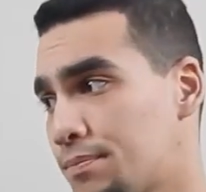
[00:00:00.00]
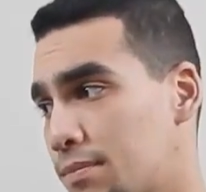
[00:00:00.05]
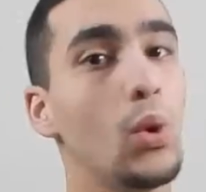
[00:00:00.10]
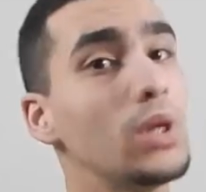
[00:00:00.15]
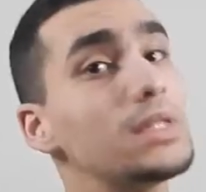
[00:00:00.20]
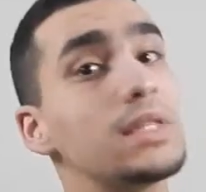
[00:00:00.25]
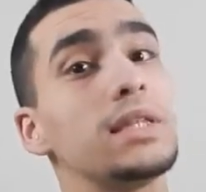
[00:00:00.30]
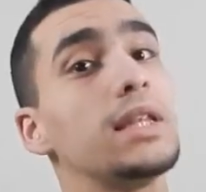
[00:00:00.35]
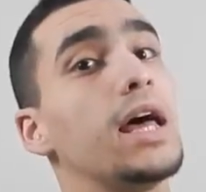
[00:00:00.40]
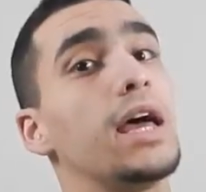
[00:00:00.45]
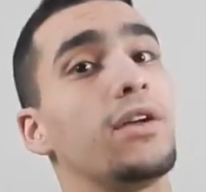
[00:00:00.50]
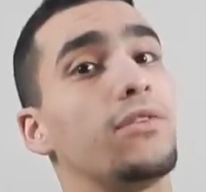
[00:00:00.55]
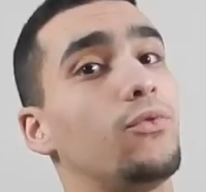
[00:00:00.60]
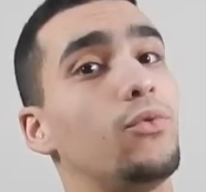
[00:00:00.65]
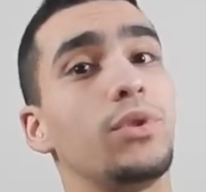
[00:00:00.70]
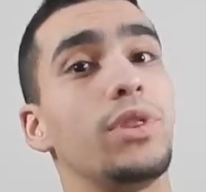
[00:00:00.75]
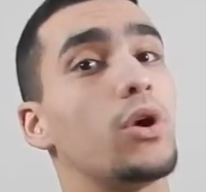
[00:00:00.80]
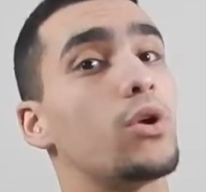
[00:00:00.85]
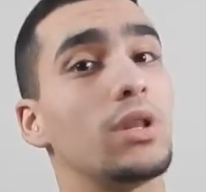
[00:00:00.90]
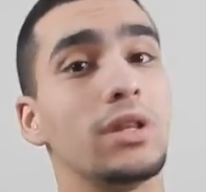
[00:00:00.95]
What's life
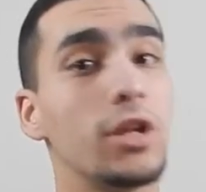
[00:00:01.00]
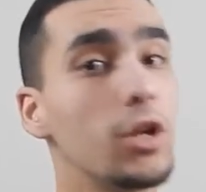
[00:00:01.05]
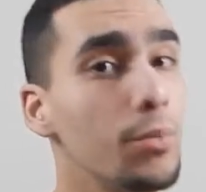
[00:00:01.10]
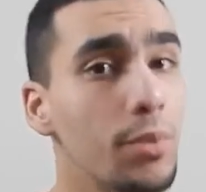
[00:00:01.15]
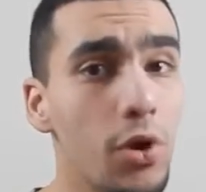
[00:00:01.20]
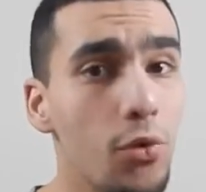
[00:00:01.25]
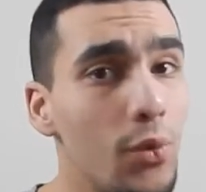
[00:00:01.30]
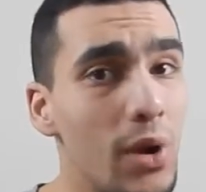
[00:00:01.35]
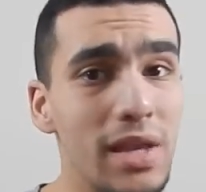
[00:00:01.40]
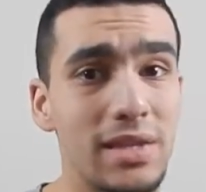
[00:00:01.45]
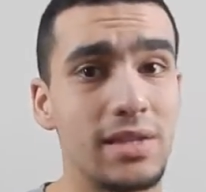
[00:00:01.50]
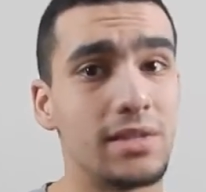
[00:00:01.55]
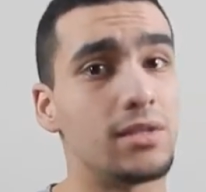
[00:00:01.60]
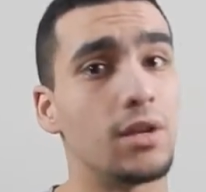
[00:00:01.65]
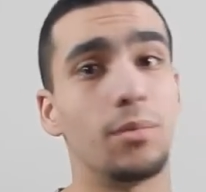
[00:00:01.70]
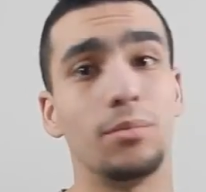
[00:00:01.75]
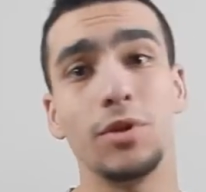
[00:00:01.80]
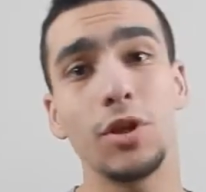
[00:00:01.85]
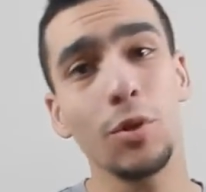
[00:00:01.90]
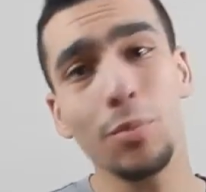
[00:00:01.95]
without a little bit of
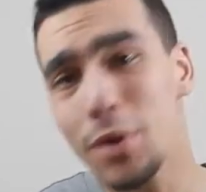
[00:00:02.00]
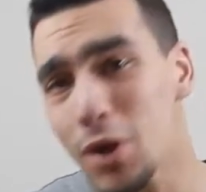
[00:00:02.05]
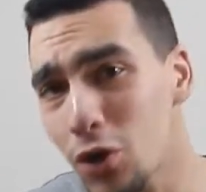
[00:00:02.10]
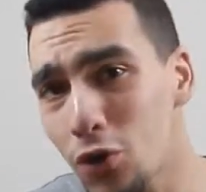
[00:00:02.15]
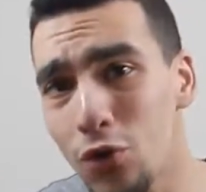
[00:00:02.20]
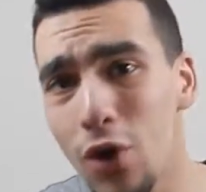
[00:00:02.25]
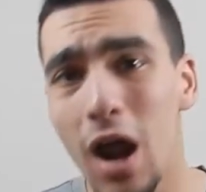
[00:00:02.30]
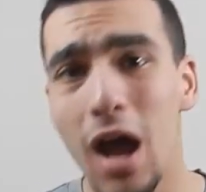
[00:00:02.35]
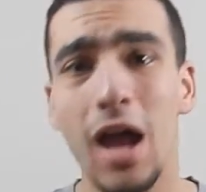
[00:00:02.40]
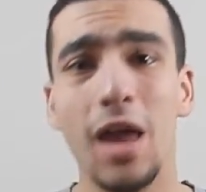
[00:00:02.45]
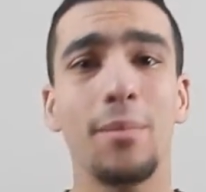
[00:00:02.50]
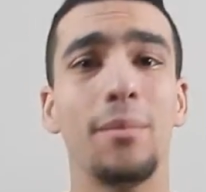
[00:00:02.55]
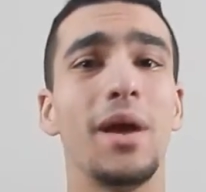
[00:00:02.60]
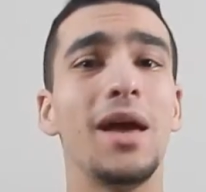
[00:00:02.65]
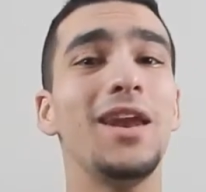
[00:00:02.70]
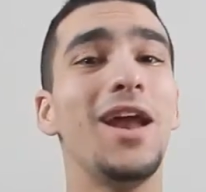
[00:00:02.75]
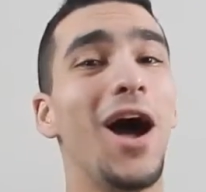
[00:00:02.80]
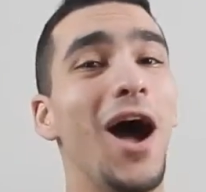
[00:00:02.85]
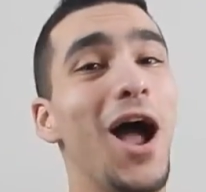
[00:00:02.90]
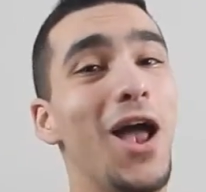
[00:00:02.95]
racism, a little bit of crime,
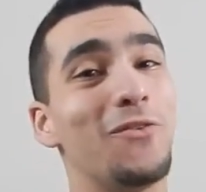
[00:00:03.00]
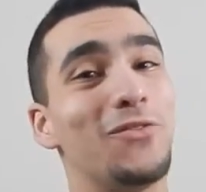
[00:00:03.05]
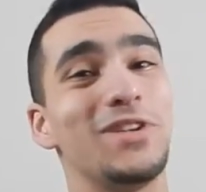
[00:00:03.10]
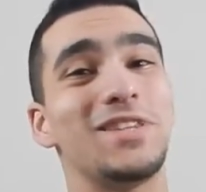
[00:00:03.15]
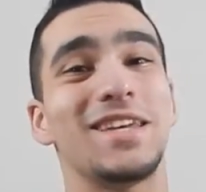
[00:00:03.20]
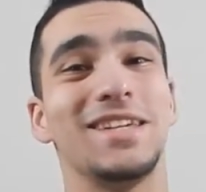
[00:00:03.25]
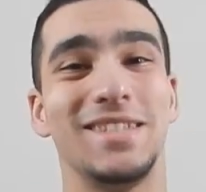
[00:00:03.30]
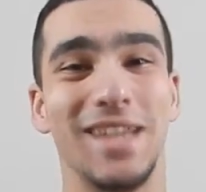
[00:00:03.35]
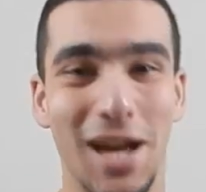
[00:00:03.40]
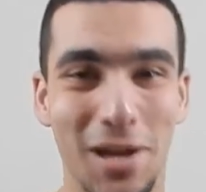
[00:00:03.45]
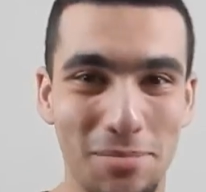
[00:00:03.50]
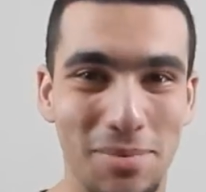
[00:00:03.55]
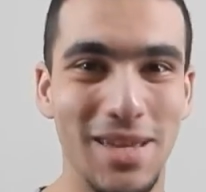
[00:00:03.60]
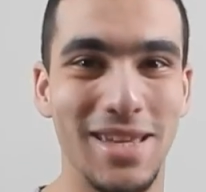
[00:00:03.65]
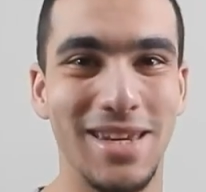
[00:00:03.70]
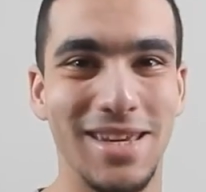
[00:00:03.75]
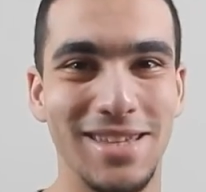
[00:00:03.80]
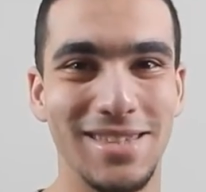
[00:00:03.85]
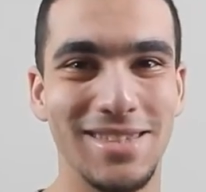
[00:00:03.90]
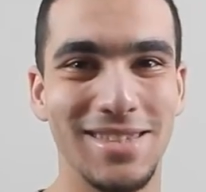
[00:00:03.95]
and a high risk of
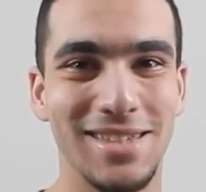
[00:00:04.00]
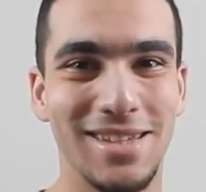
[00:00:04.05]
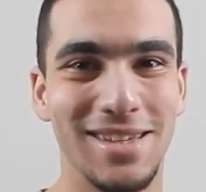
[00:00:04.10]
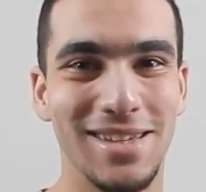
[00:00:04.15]
diabetes?